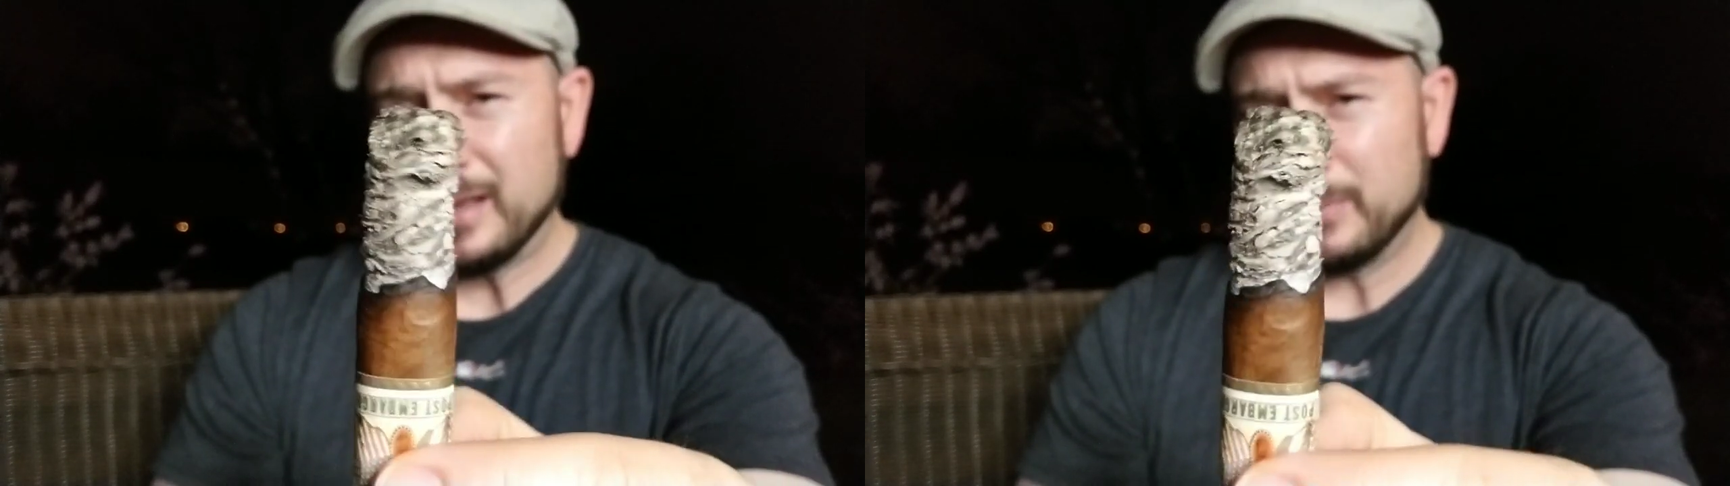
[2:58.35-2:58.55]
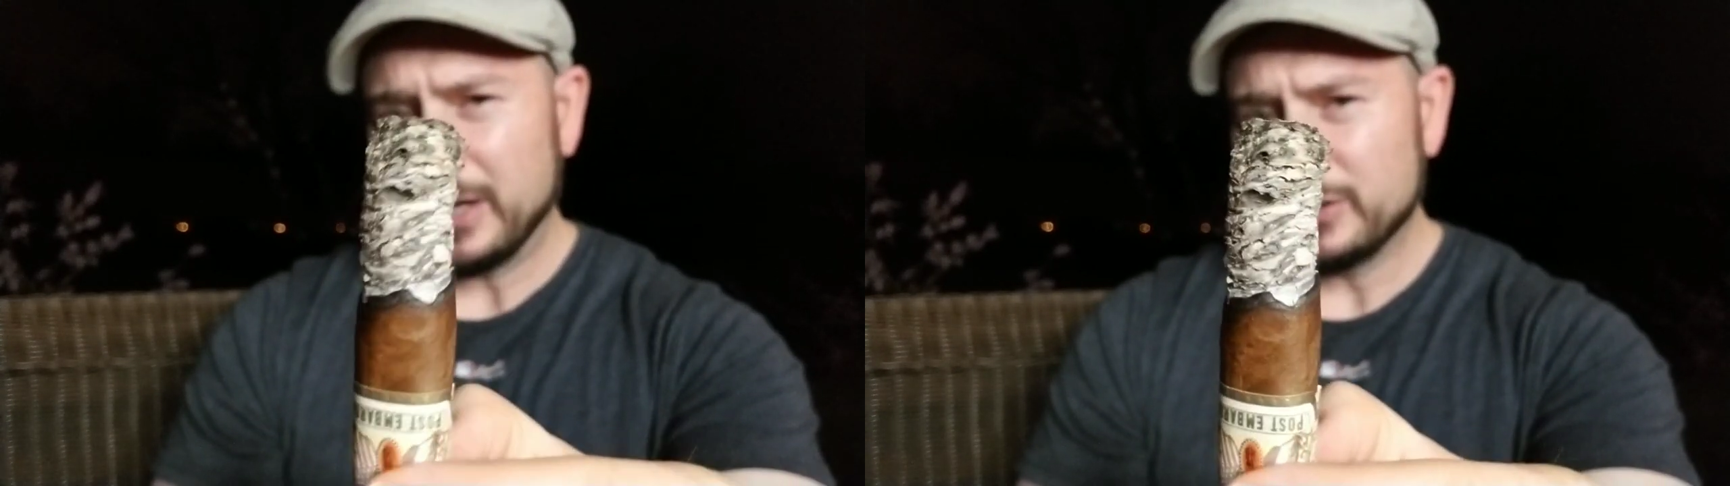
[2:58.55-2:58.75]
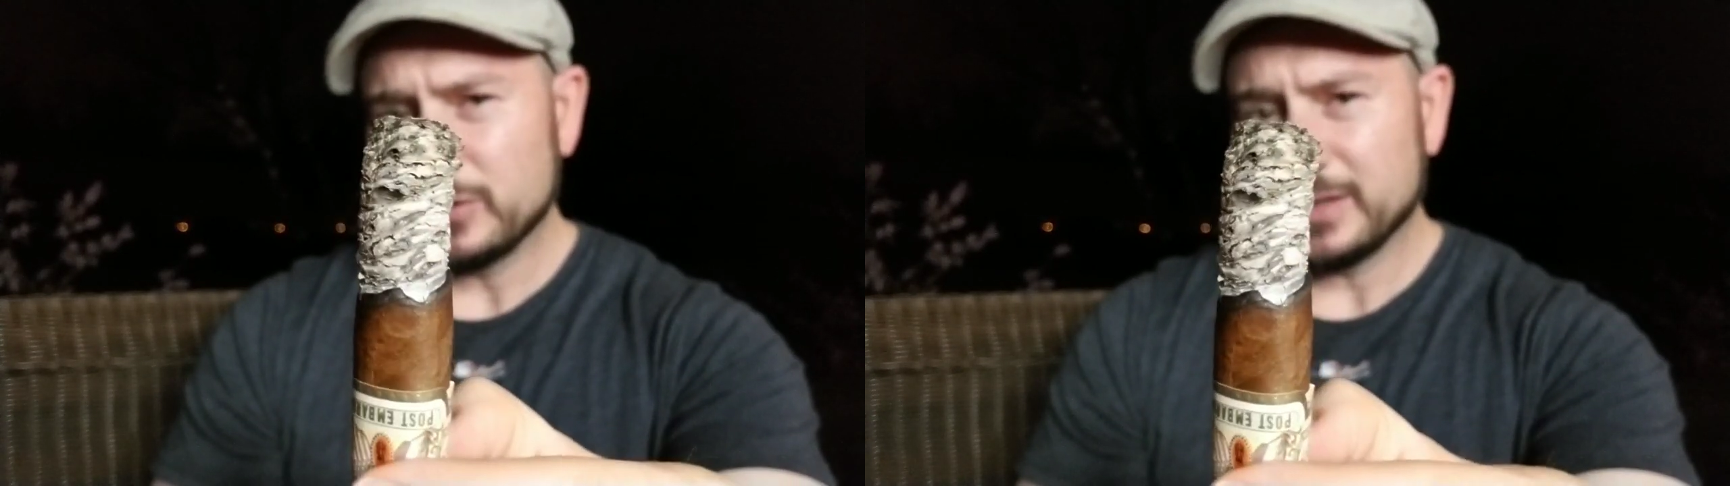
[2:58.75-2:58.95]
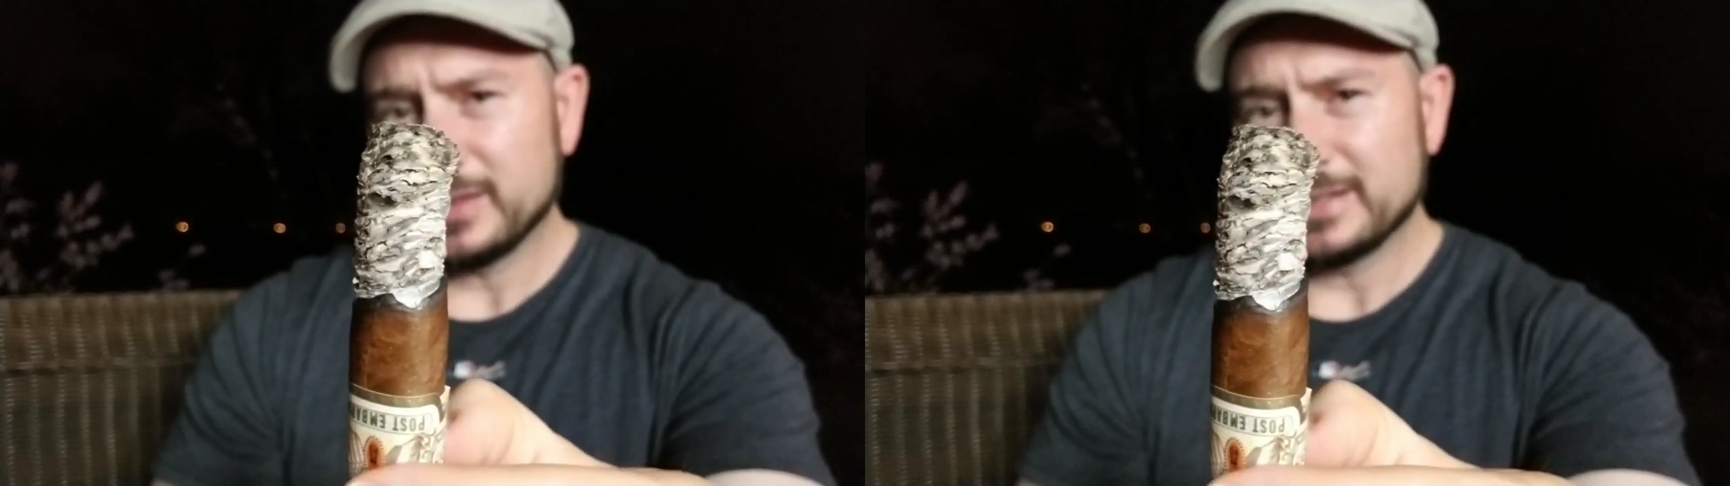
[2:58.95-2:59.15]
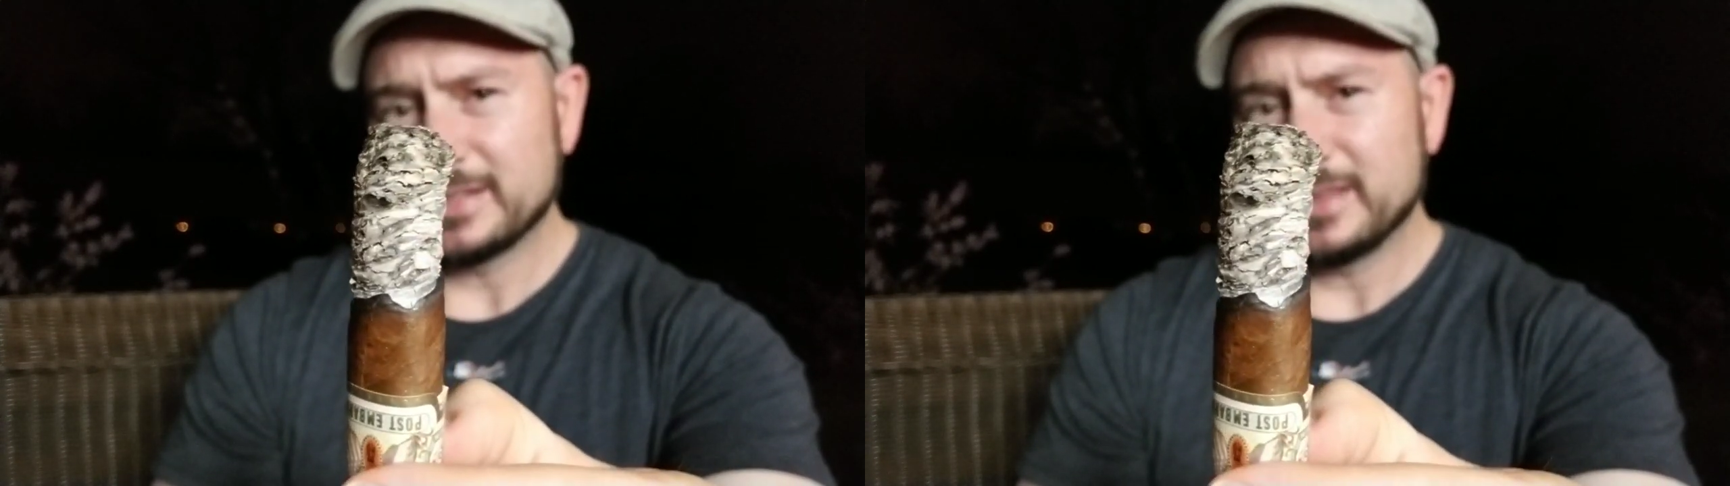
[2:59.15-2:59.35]
but I do get
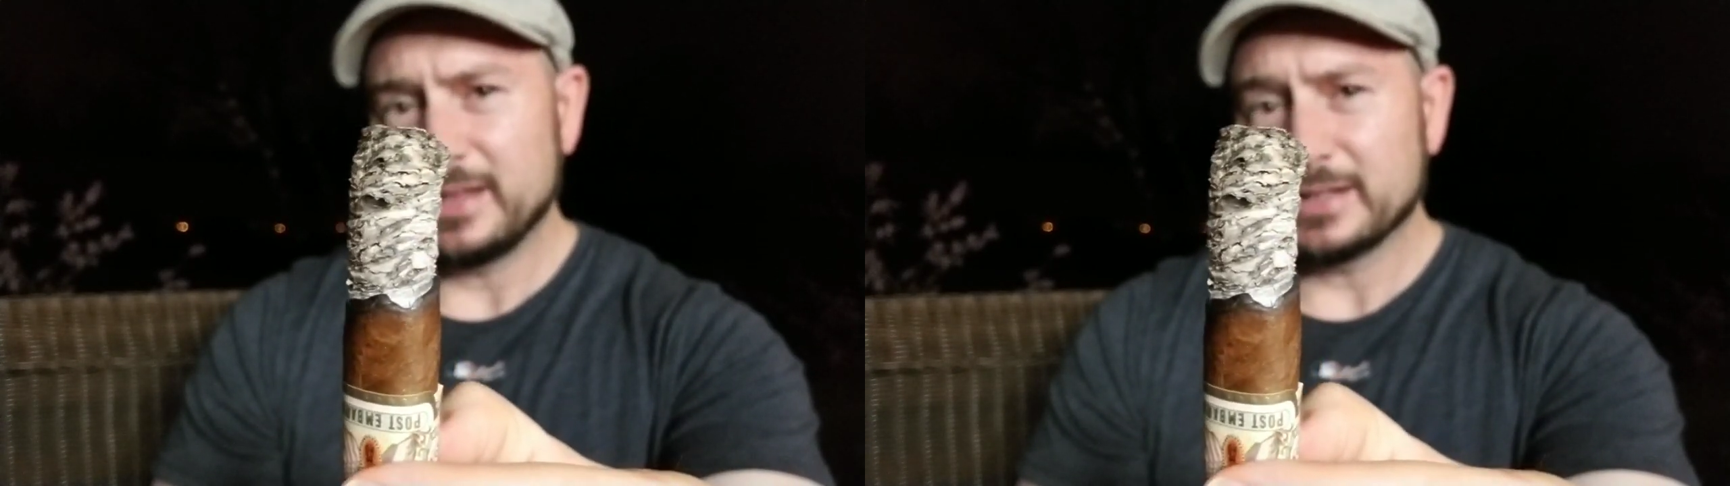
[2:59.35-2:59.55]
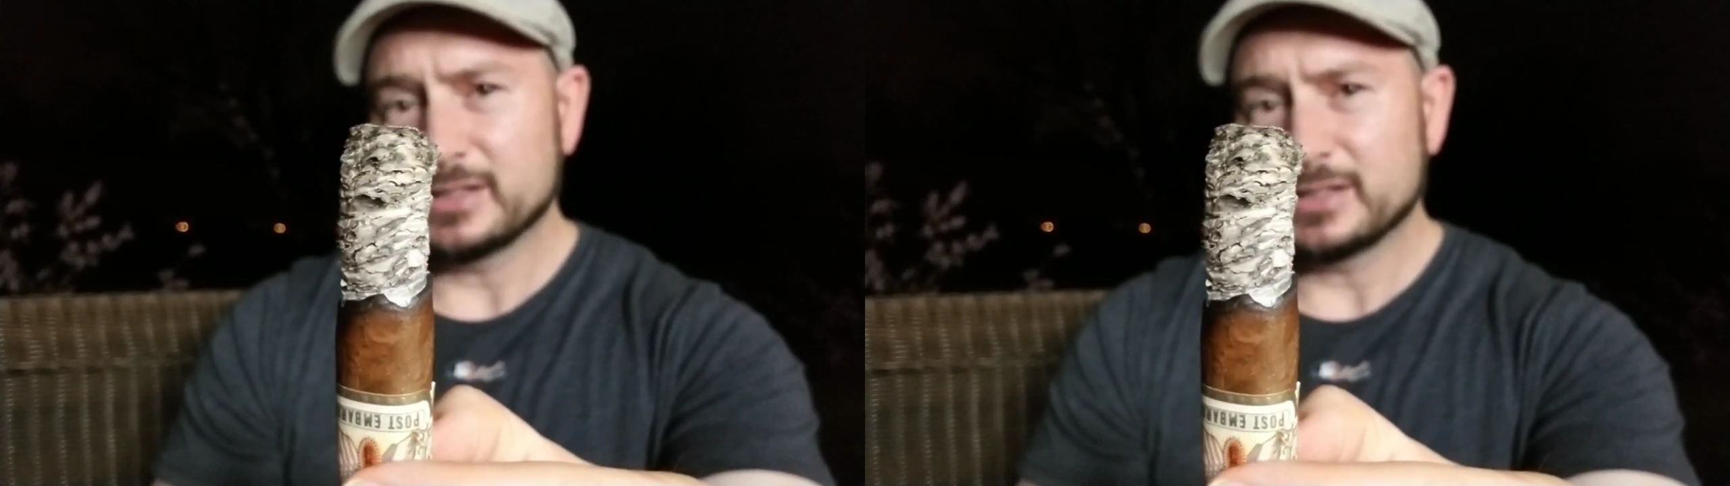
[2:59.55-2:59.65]
this thick,